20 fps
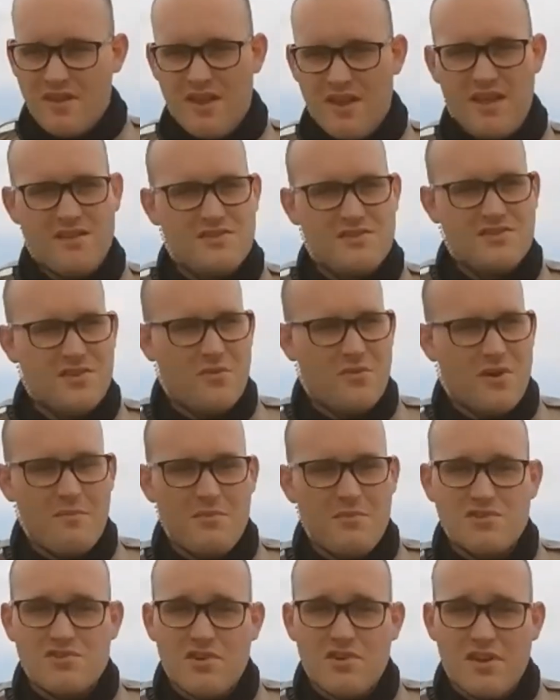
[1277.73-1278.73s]
And so what I'm
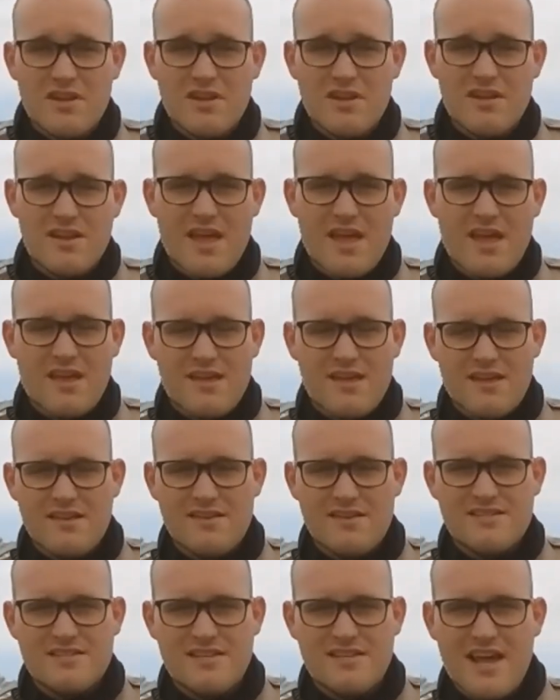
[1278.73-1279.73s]
going to show you today
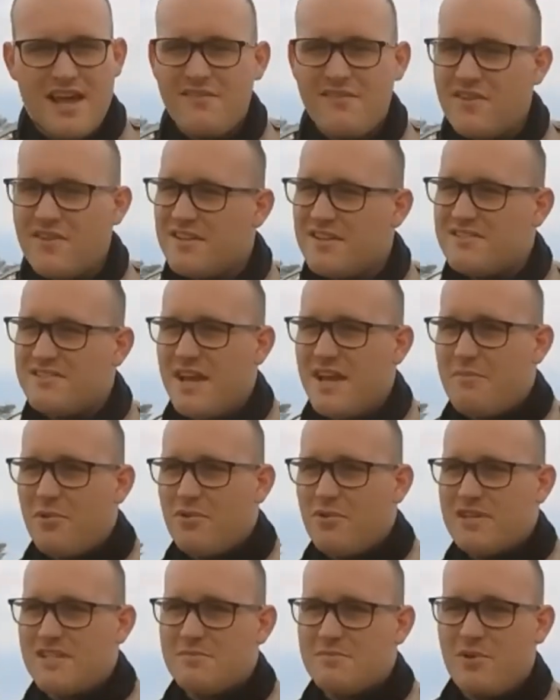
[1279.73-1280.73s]
is kind of an
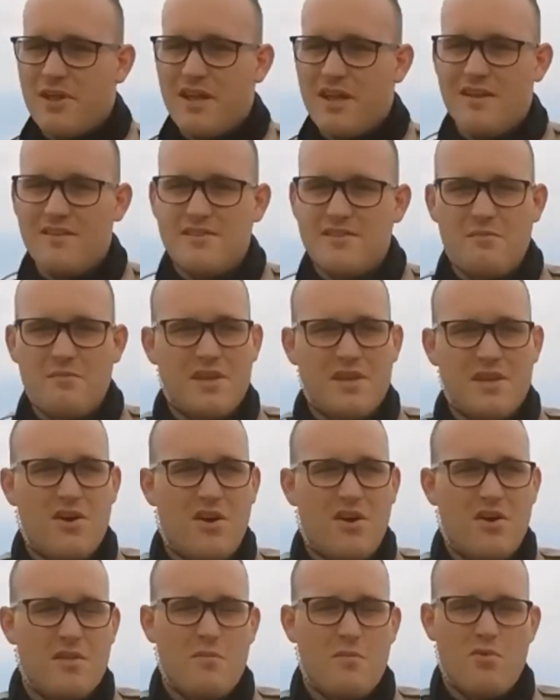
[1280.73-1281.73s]
example to explain something
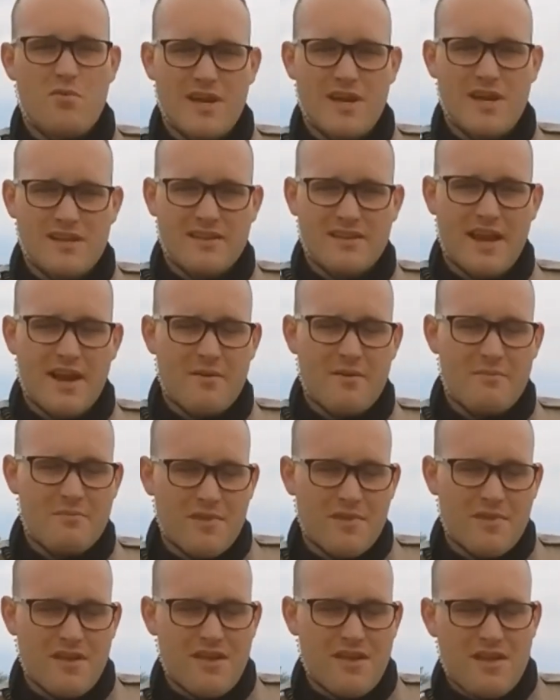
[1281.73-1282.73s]
called the marine layer.
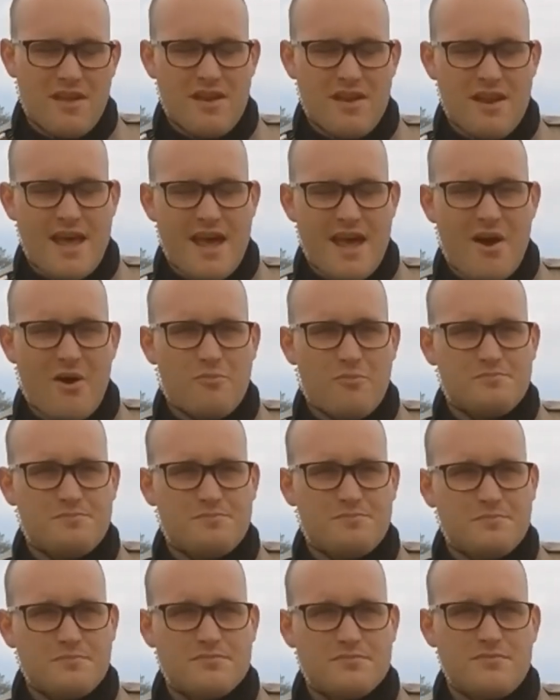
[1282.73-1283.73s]
Now,
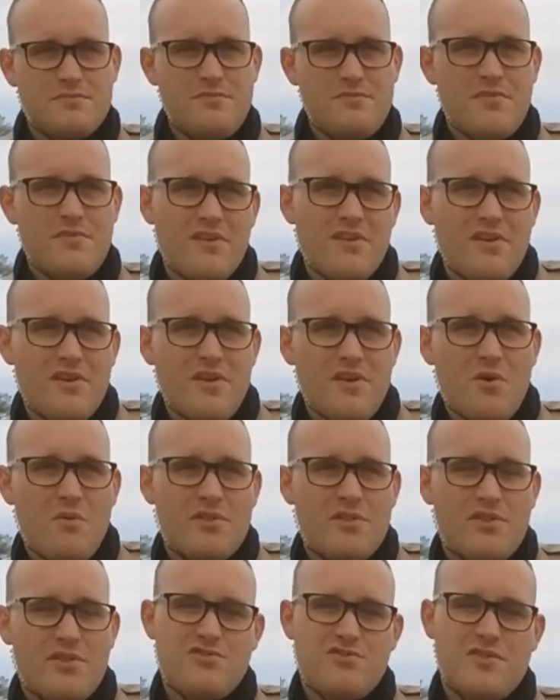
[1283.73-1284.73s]

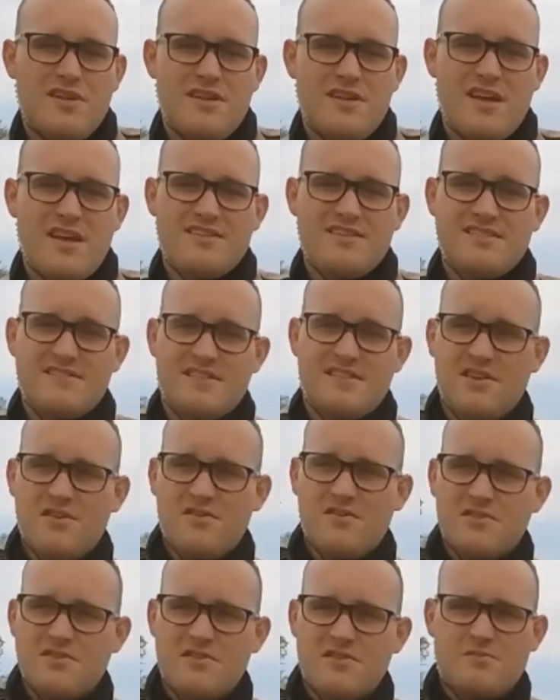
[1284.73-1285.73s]
what the tree does is it
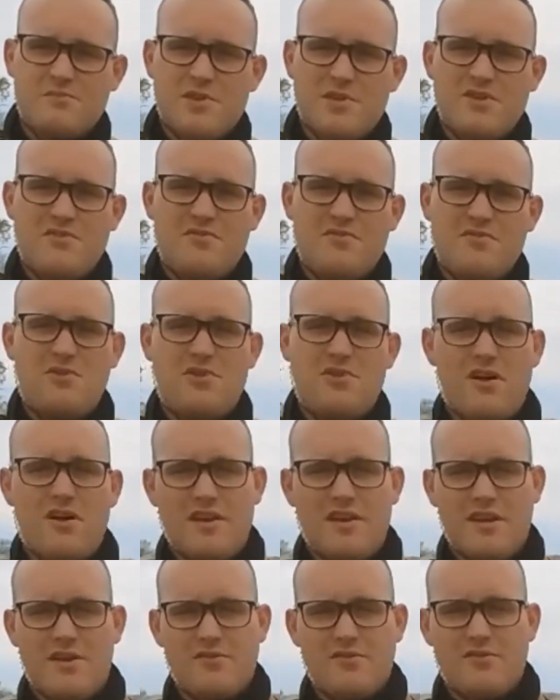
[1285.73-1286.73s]
uses those beautiful long
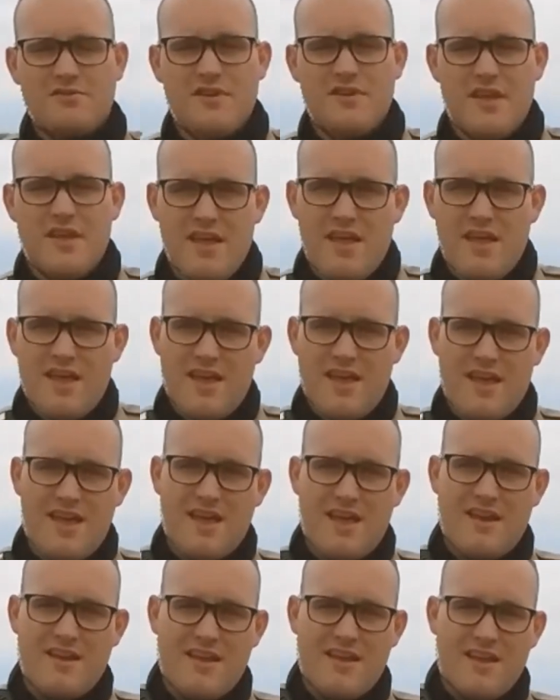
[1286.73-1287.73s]
needles
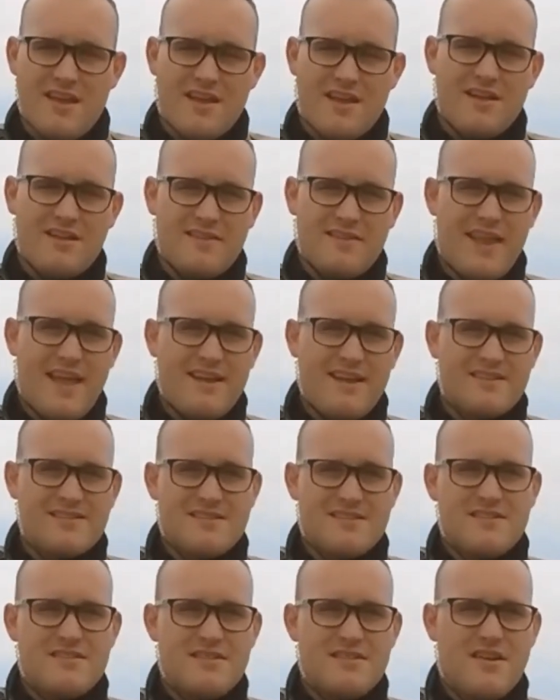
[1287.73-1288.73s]
and it
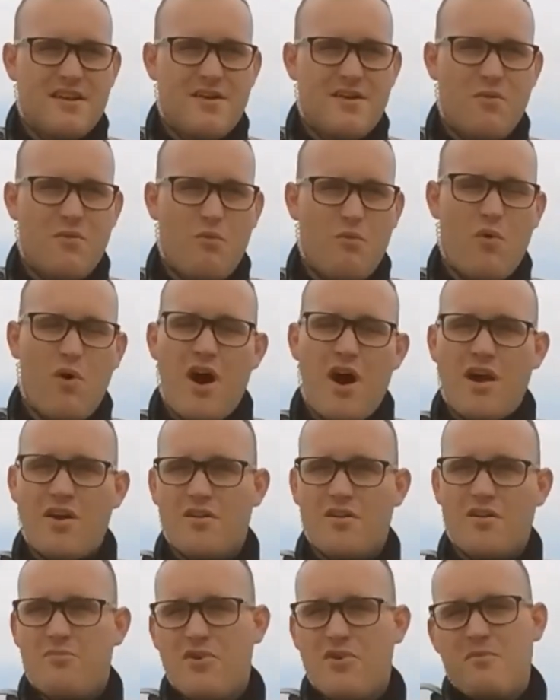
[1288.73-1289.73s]
collects
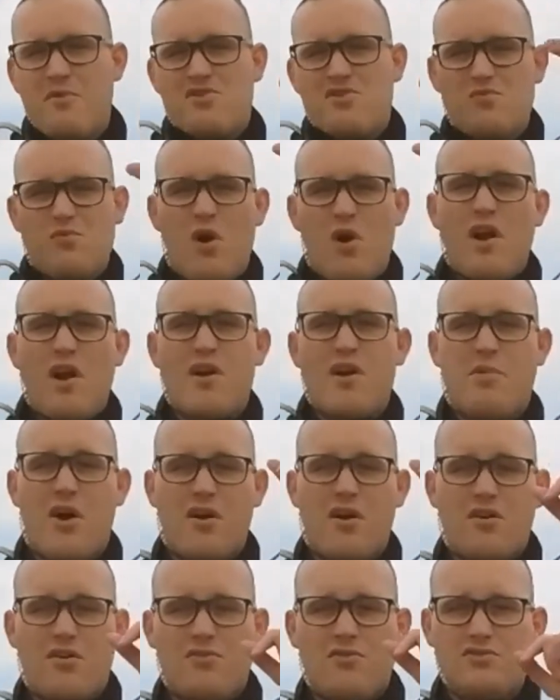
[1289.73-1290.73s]
water, pretty much water
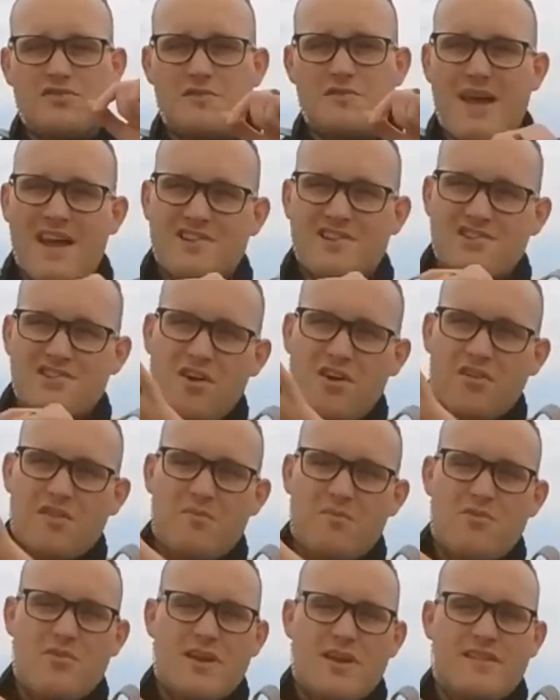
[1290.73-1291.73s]
particles. Imagine all the
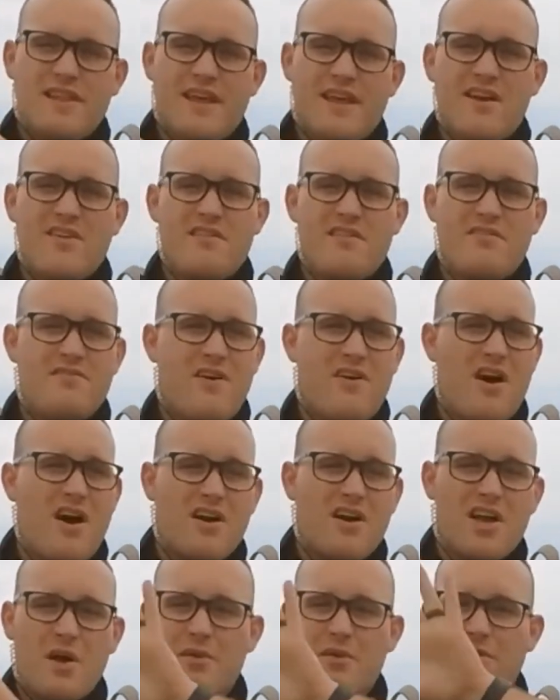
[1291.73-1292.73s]
marine layer and the
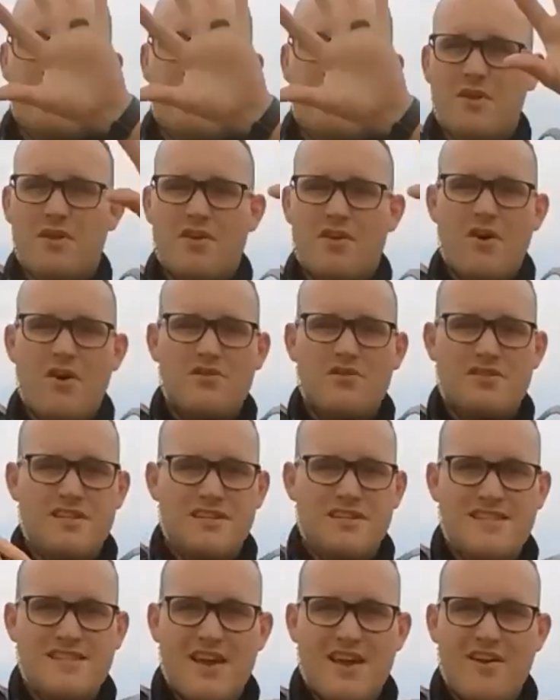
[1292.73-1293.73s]
fog coming from the coast, and
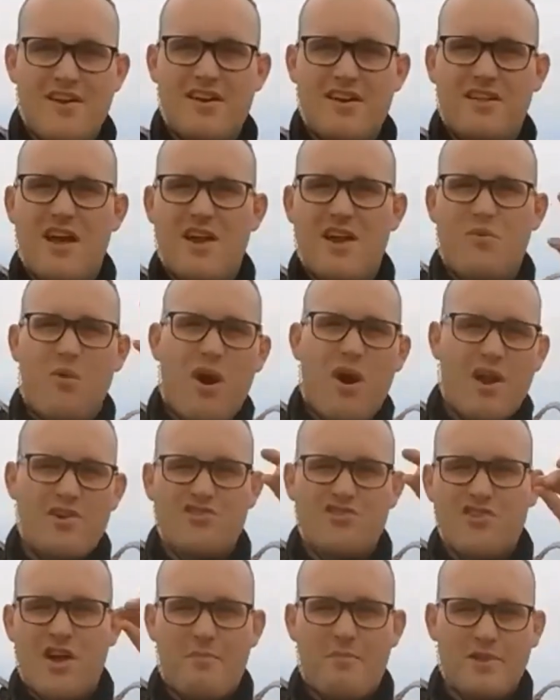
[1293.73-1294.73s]
it's carrying a lot of water
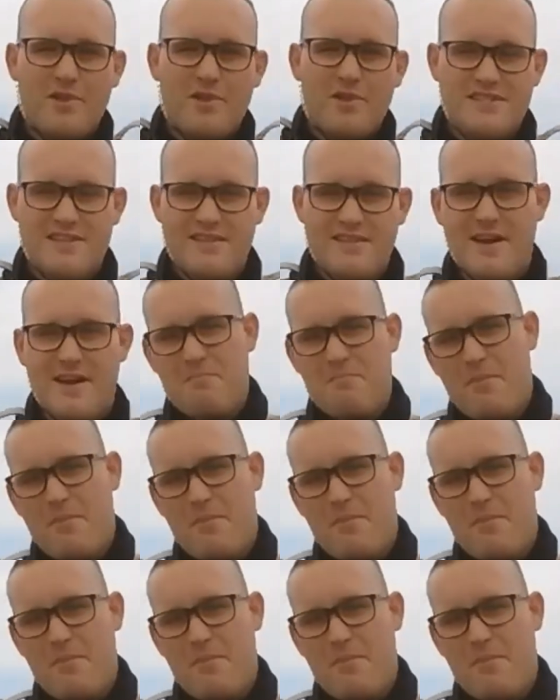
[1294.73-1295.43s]
droplets in there.